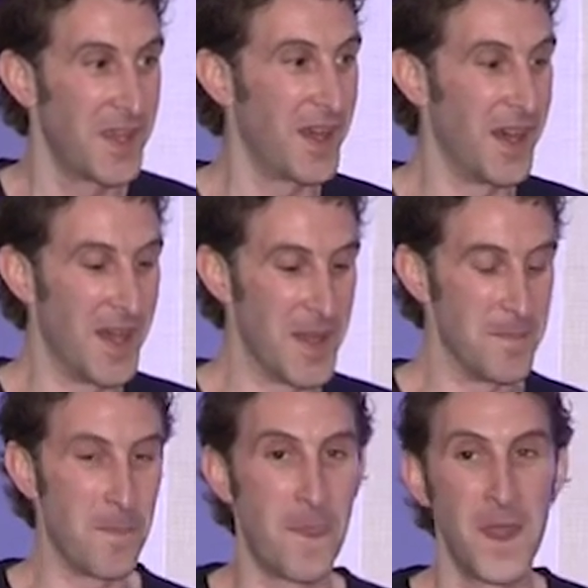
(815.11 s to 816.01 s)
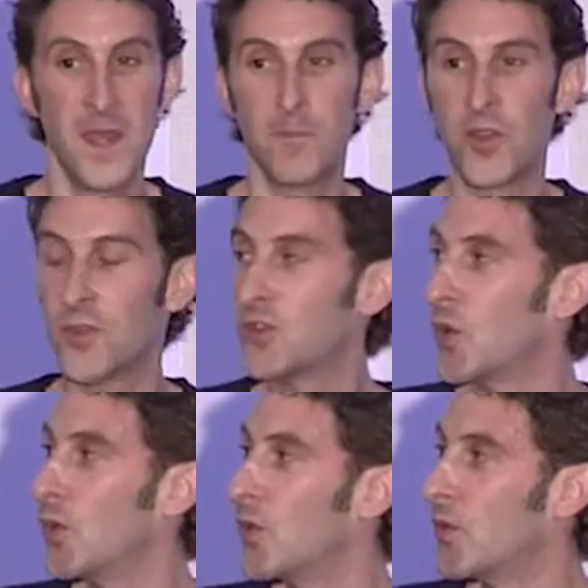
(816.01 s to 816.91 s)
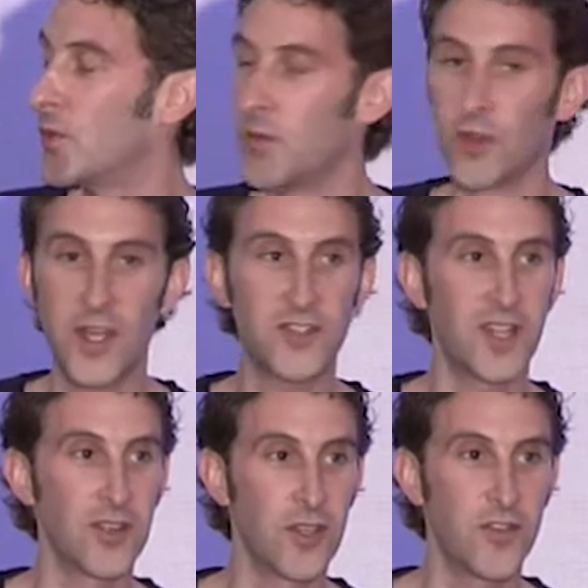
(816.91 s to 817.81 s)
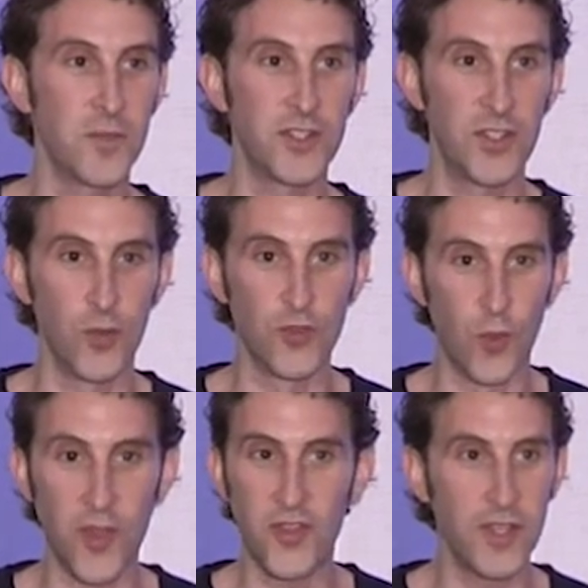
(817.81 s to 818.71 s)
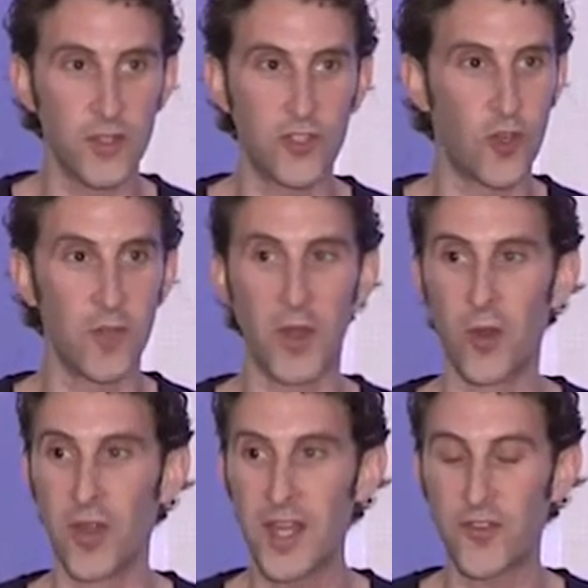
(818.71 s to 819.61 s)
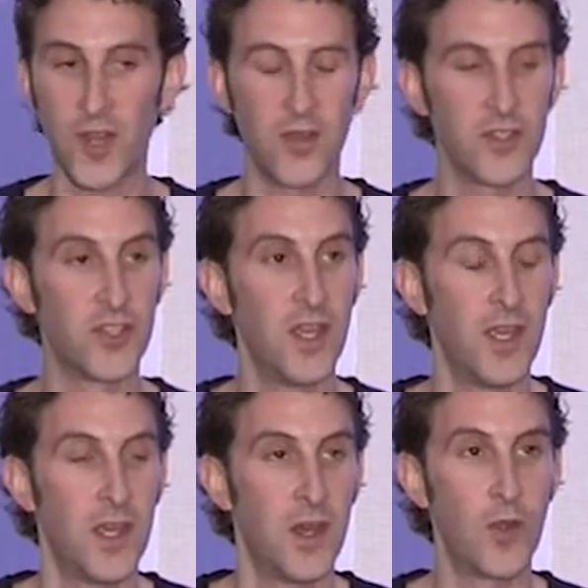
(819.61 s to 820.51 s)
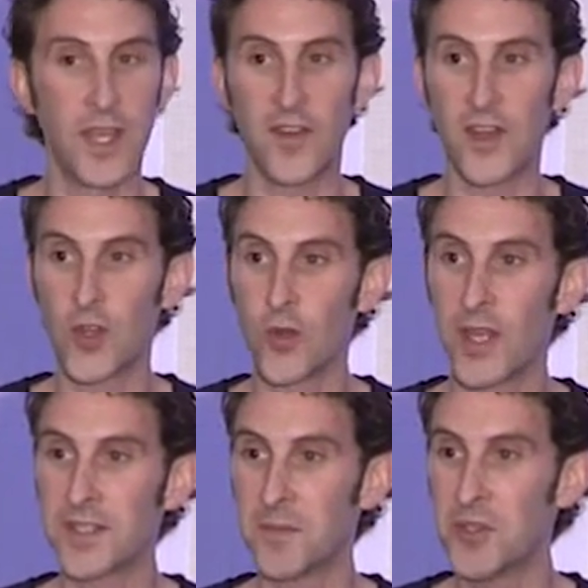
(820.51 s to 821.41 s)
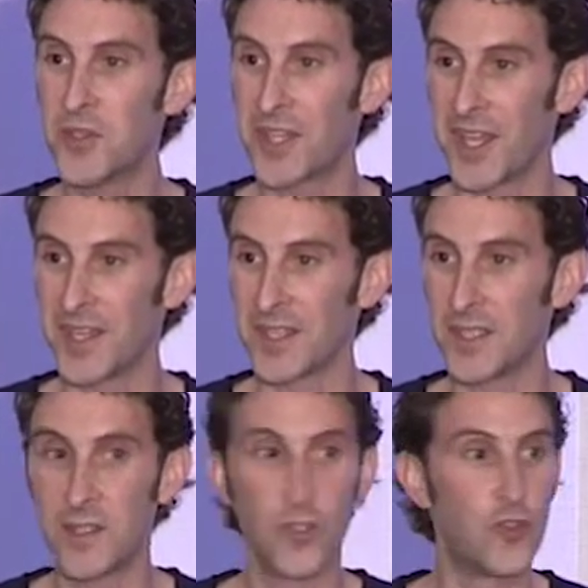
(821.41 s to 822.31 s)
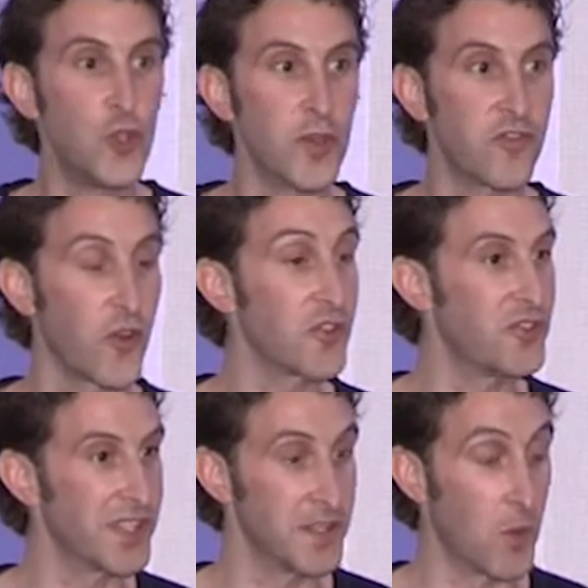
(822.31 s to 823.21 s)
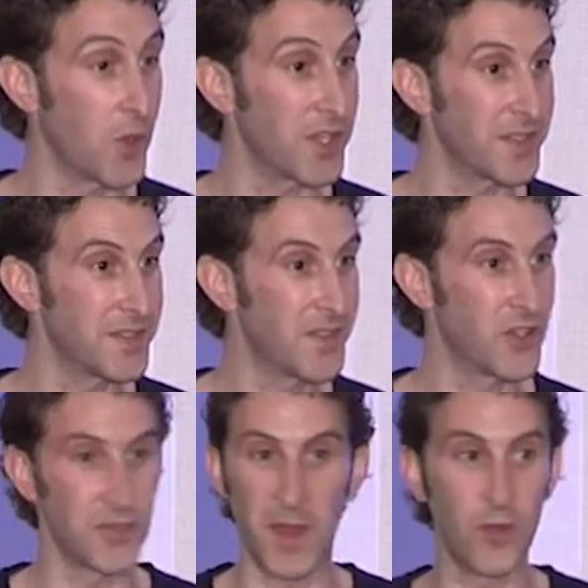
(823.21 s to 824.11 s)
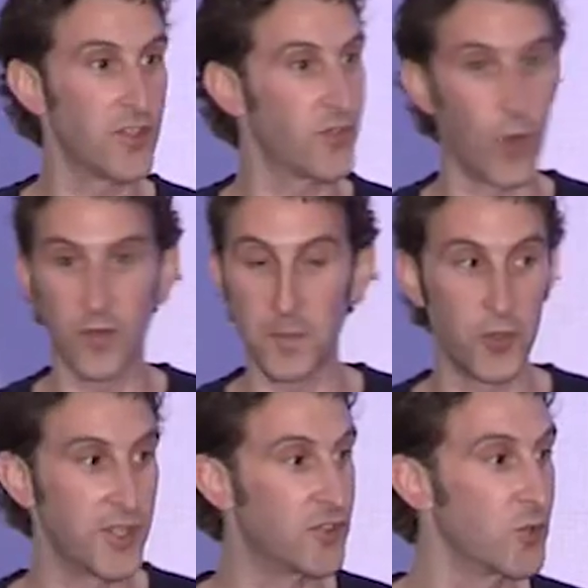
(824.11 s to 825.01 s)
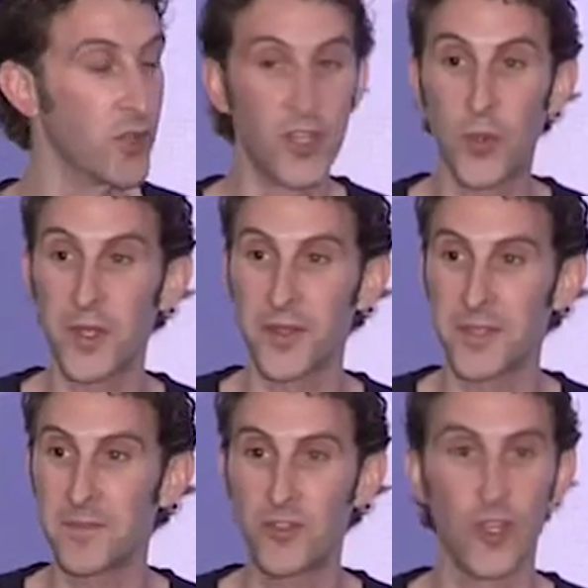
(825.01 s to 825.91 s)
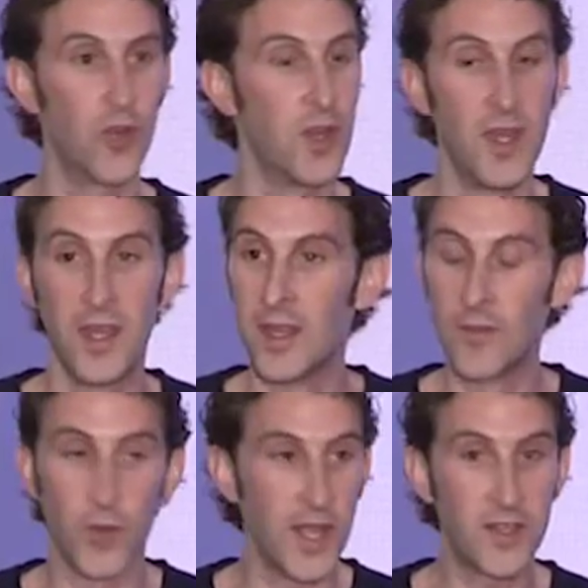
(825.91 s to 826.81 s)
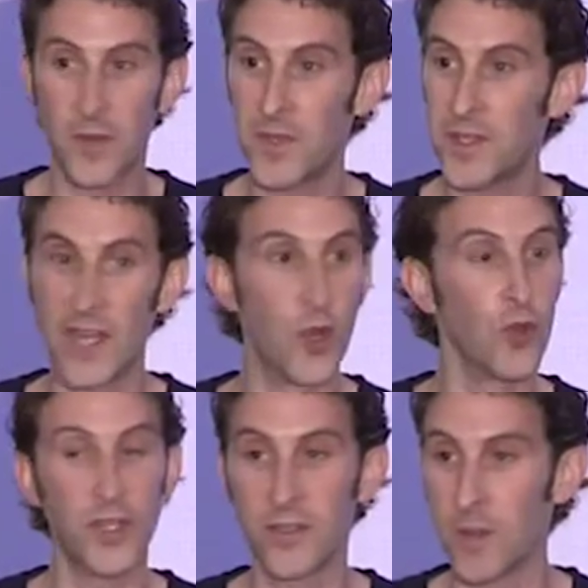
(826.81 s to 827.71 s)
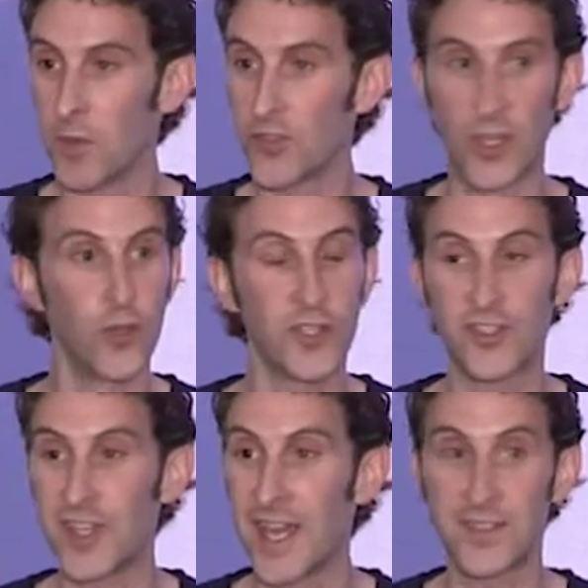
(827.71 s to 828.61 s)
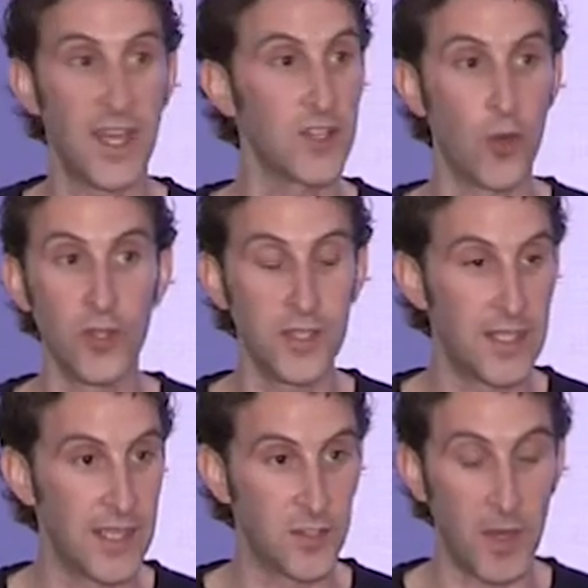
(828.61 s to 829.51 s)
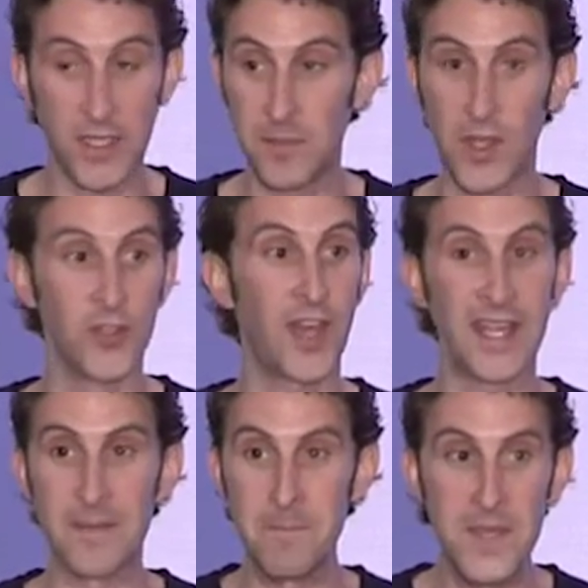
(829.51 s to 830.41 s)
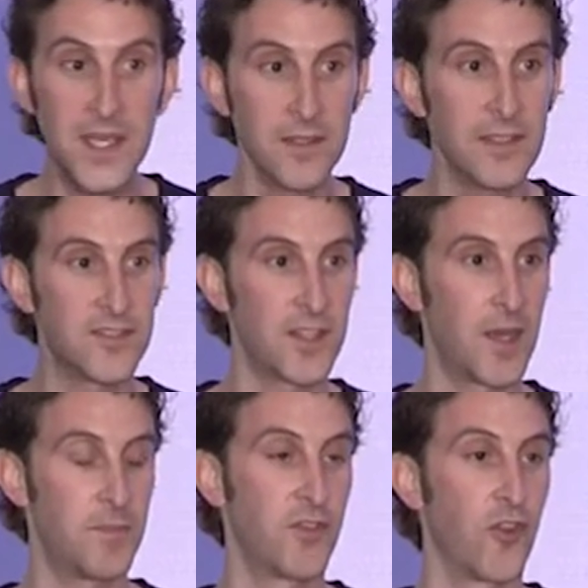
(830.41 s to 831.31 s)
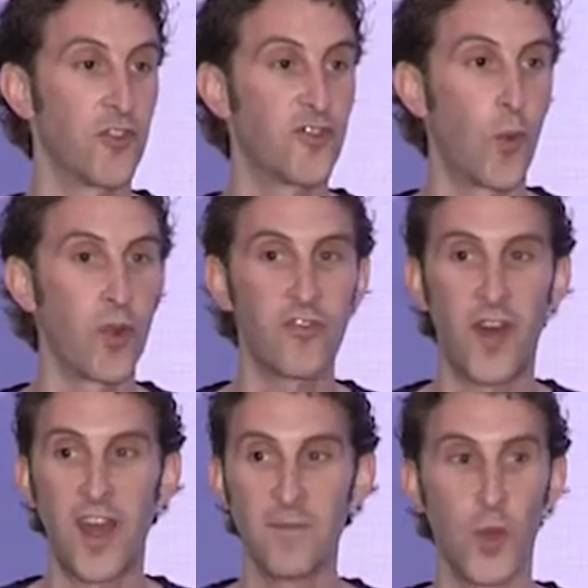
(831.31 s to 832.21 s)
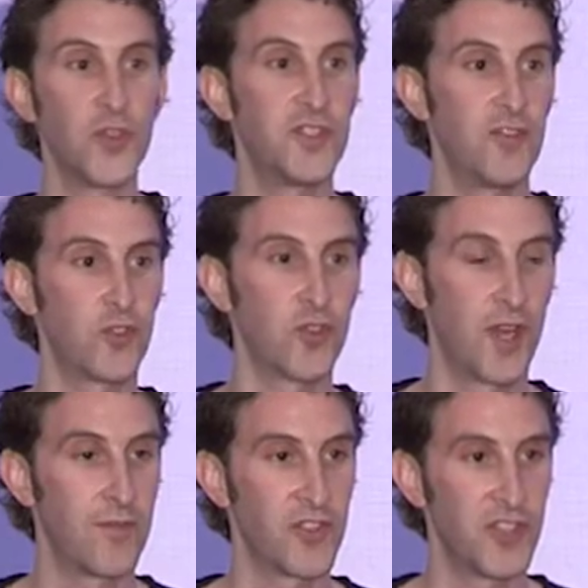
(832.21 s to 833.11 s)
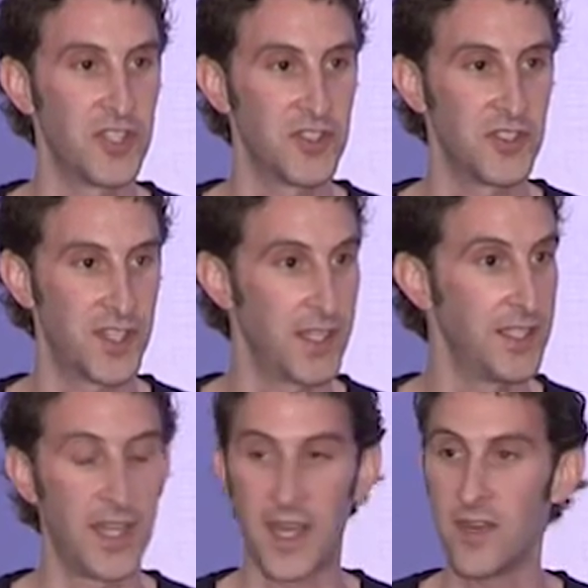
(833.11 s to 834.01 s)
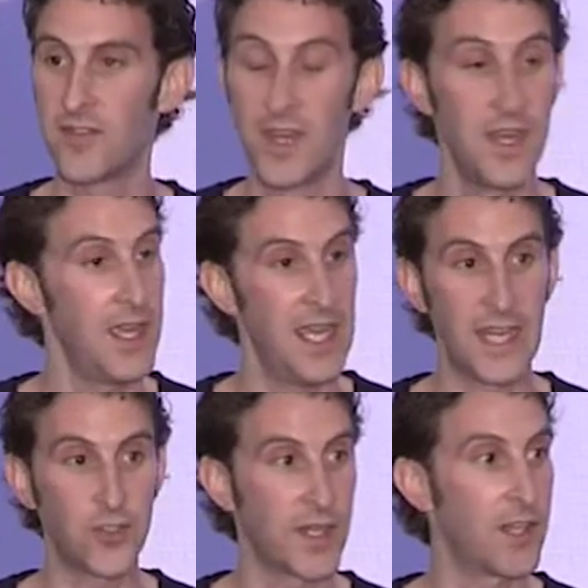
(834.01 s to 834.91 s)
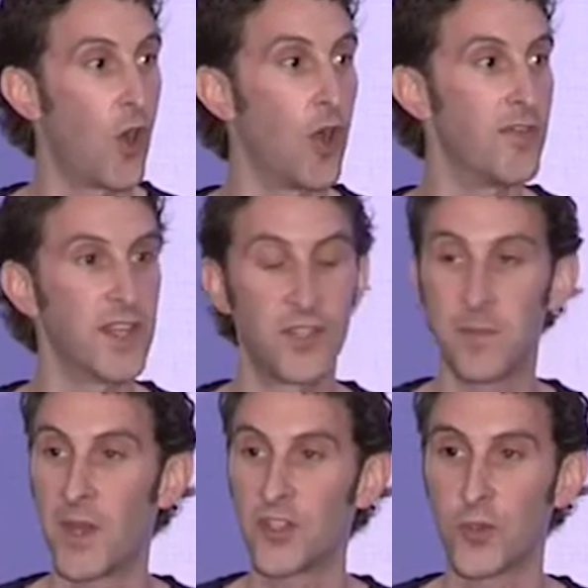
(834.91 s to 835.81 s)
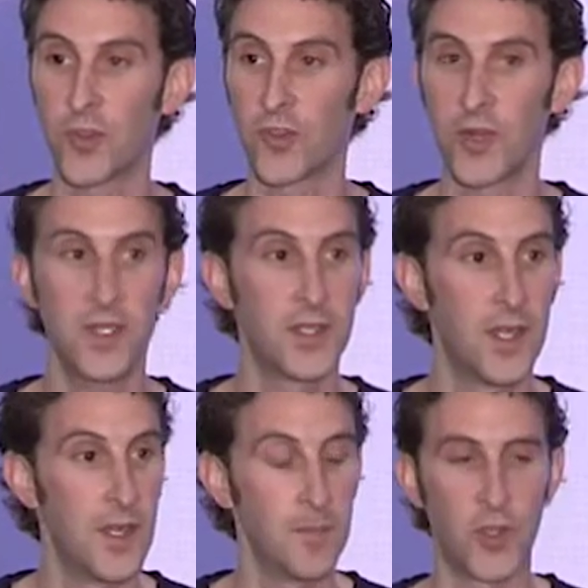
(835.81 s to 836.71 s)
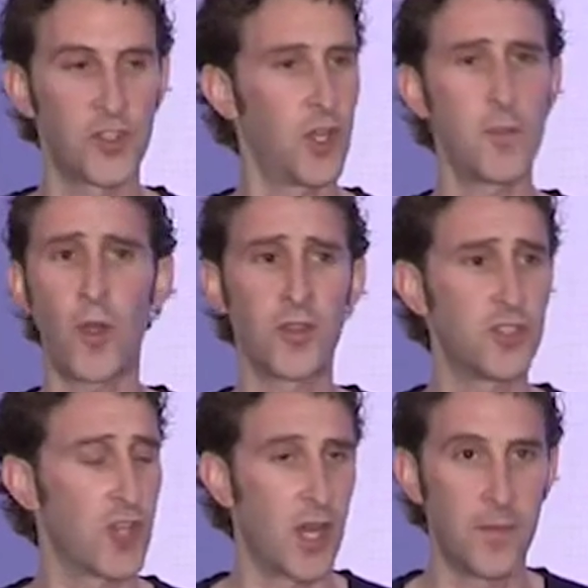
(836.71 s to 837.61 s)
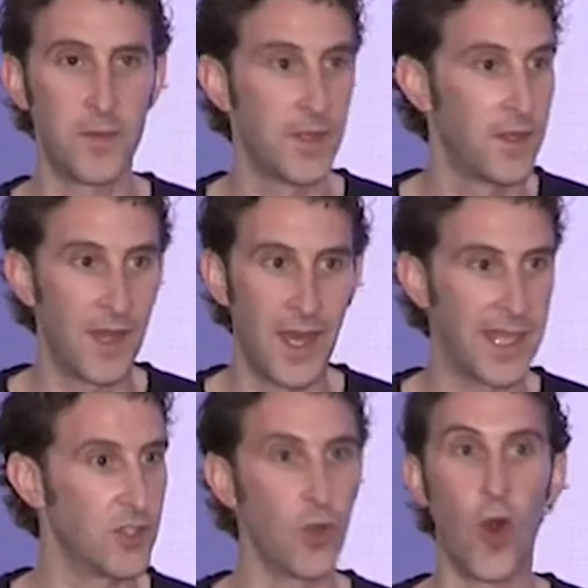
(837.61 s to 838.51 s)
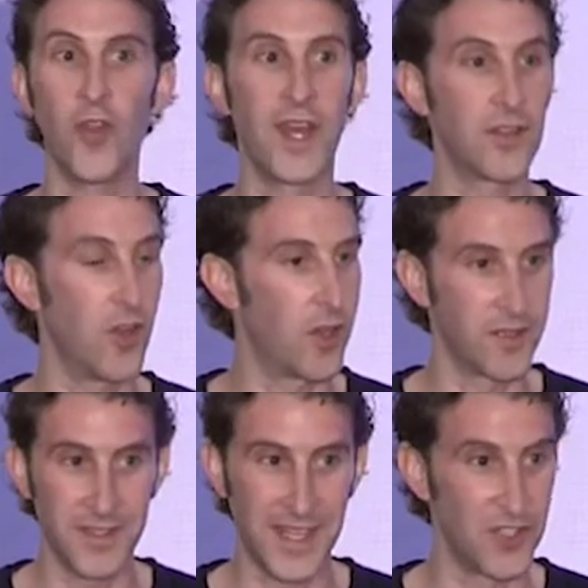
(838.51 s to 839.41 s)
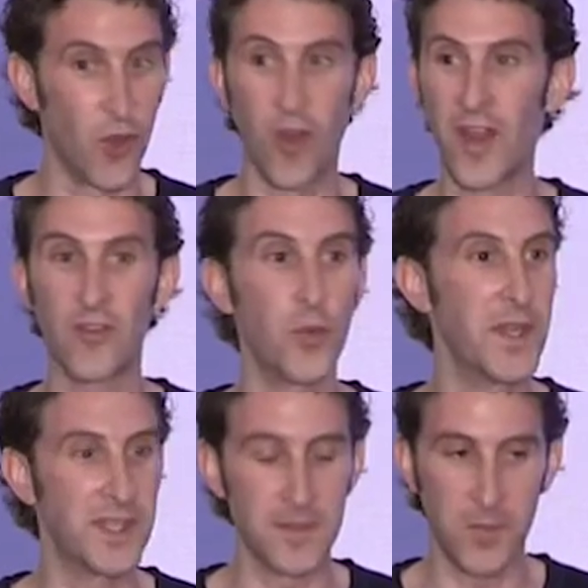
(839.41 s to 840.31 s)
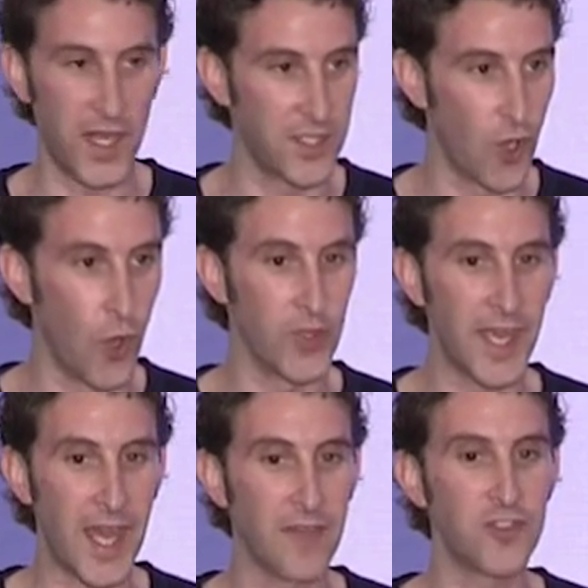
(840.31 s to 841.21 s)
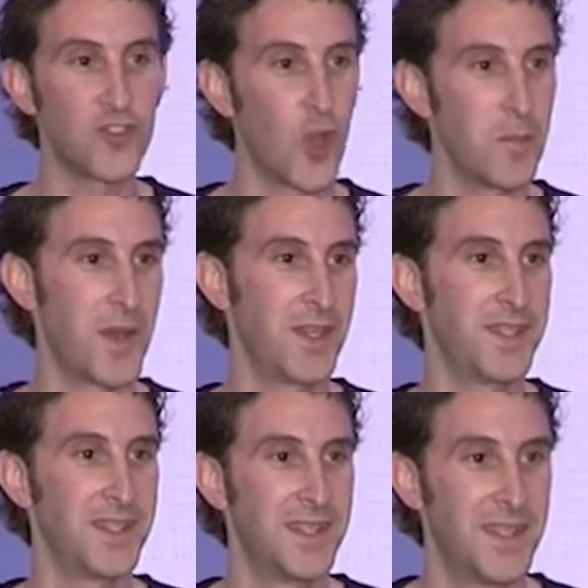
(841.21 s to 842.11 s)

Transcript: But so the lesson I learned from this, and it was one thing that just turned my whole life around, is, okay, I don't like communicating, do it first thing in the morning, because my reservoir depletes really quickly. So when I come in, I don't look at numbers, I don't look at stats, I don't answer my emails. I immediately set up the first 4 or 5 most difficult conversations that I need to have, and I try to get all of that done by 2 or 3, because the other part of the job, I can do all night long, and I can do every weekend, but I can only have so many